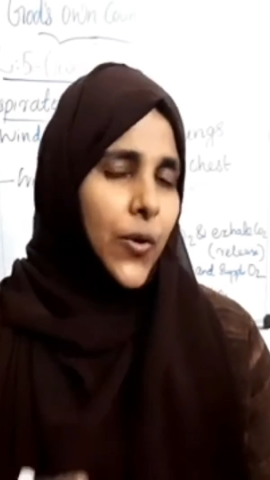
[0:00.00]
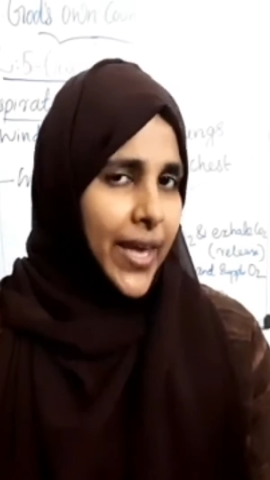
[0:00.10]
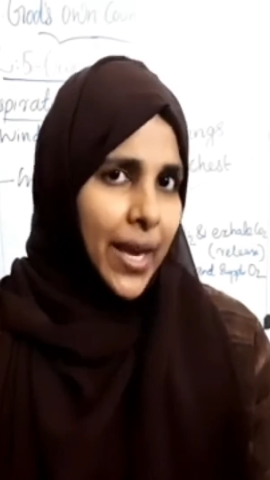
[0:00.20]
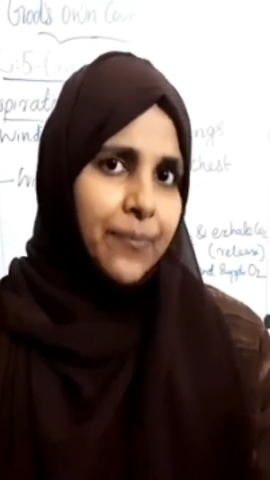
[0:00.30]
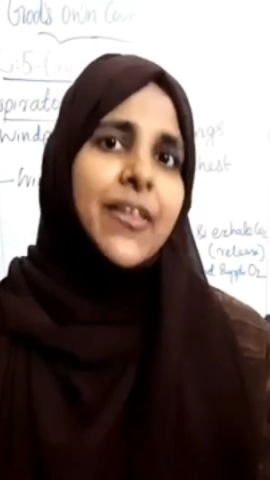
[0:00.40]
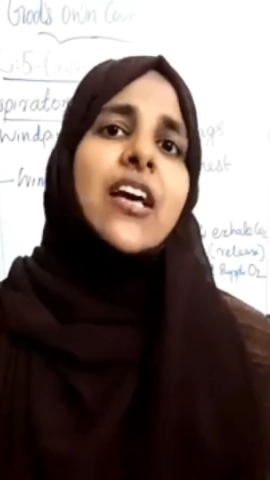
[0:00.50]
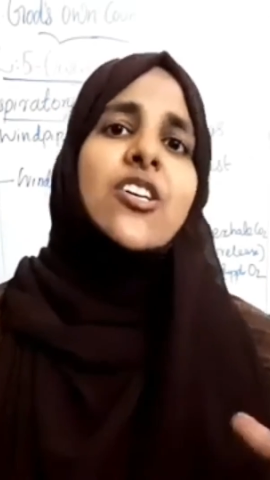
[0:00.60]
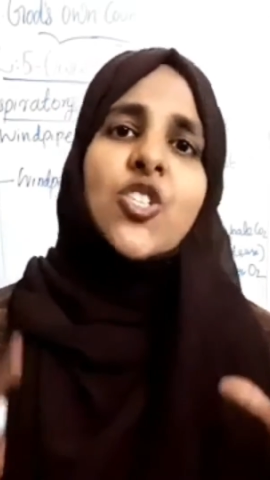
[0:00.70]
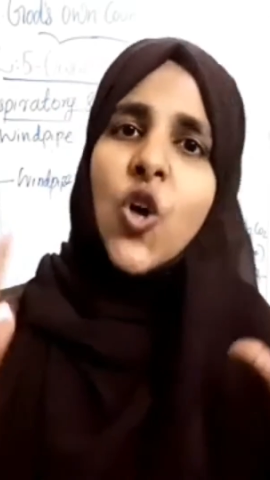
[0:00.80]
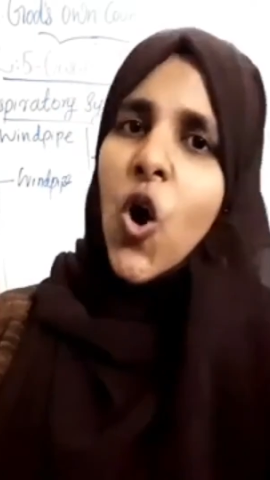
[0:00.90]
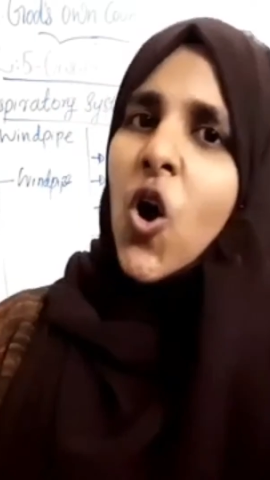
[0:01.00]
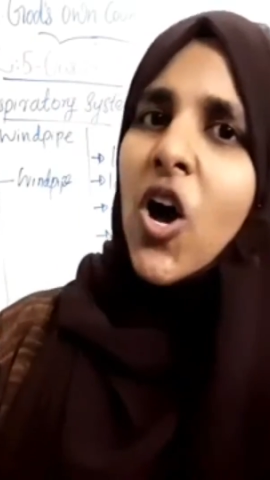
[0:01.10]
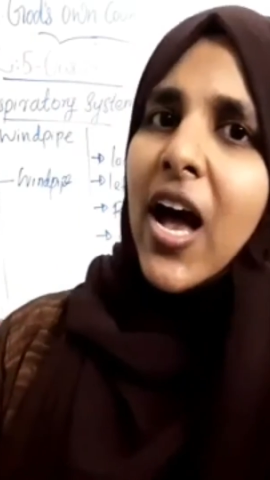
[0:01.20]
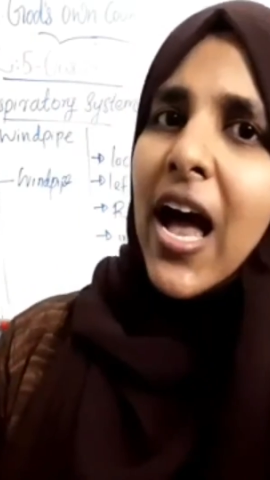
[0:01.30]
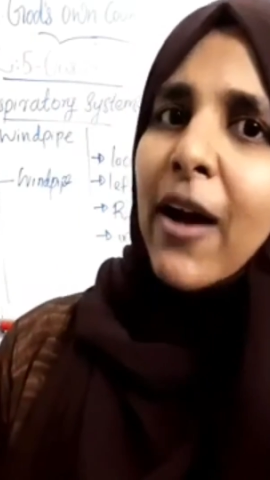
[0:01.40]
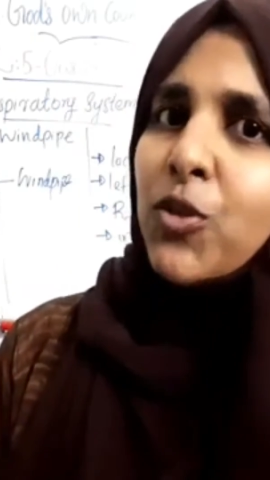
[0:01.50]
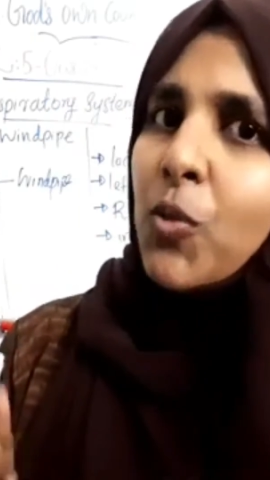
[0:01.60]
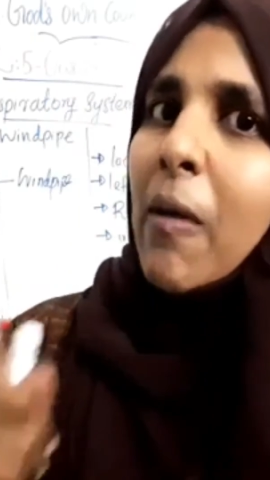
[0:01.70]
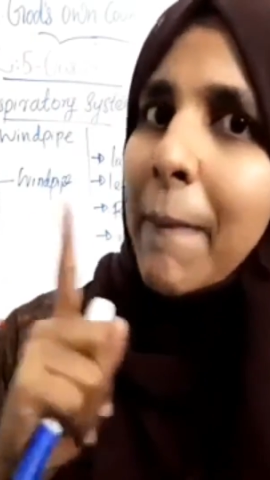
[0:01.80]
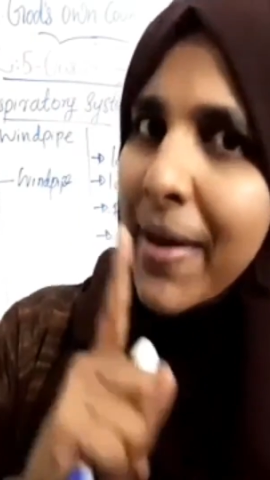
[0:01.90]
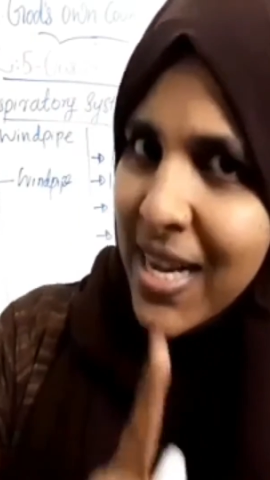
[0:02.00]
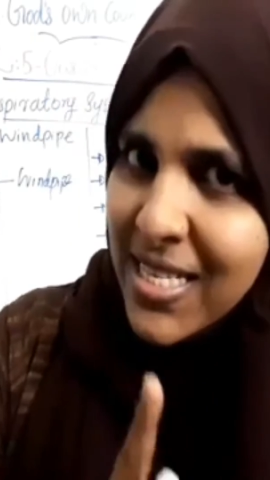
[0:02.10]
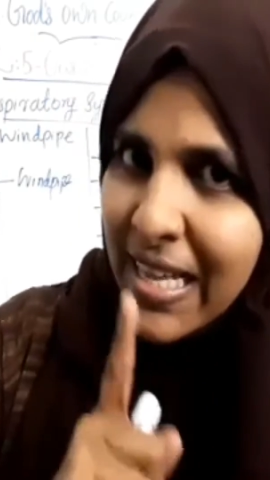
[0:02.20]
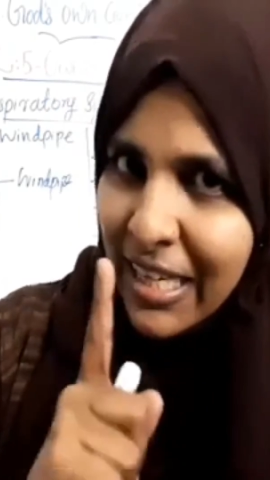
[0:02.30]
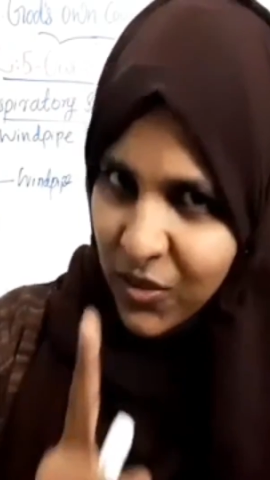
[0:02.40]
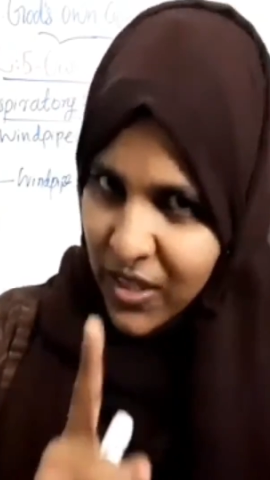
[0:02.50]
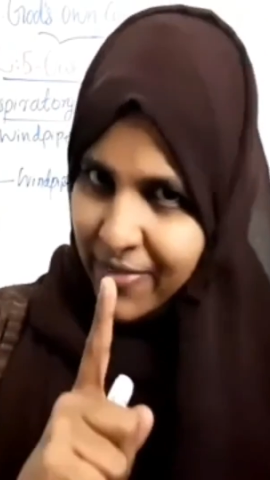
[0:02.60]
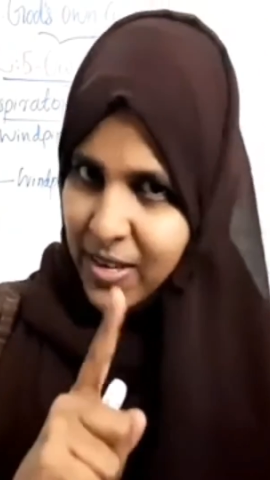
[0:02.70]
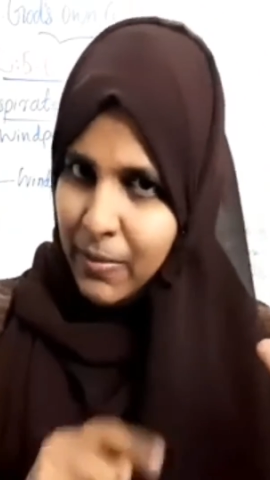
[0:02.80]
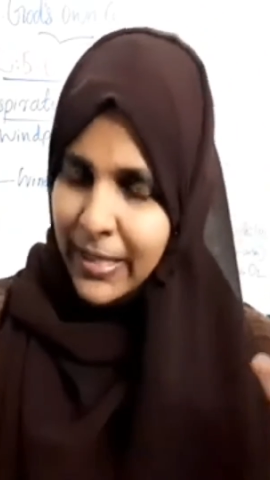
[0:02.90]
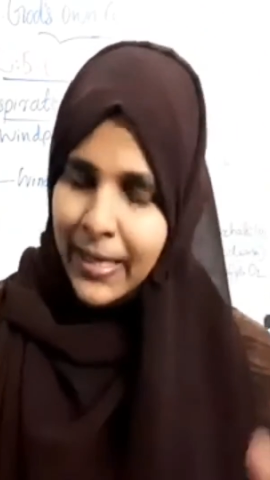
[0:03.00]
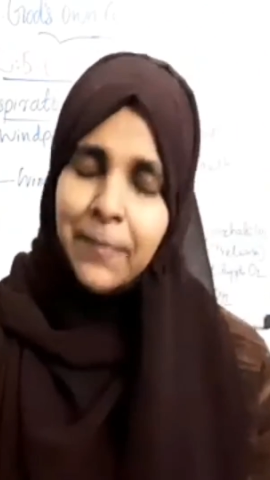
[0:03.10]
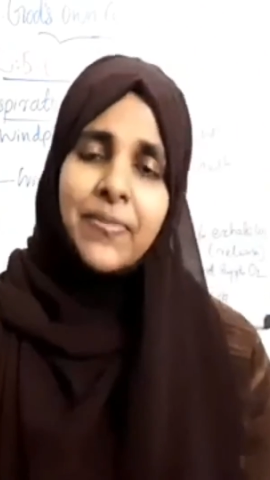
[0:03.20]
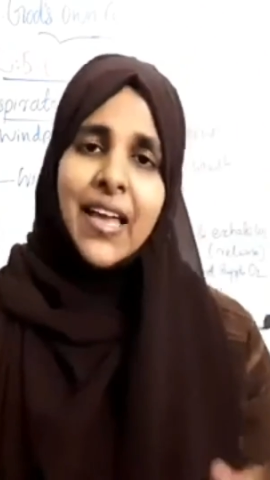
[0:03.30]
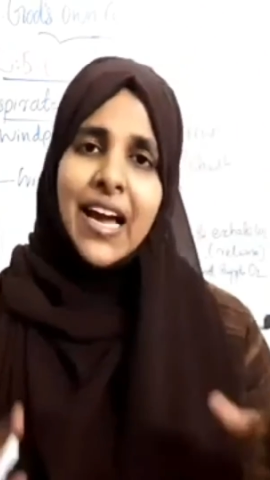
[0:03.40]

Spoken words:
Okay. So, have to memorize that one, everybody.